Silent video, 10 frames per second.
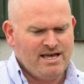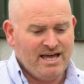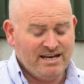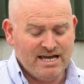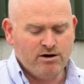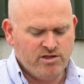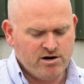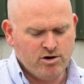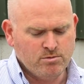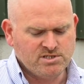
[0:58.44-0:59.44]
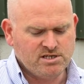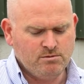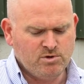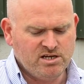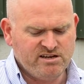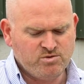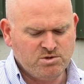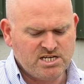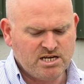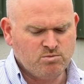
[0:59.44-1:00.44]
and now the herbicide might have to
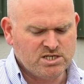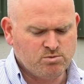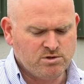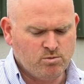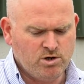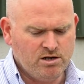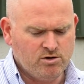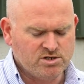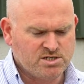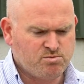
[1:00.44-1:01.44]
be tank mixed with the wild oat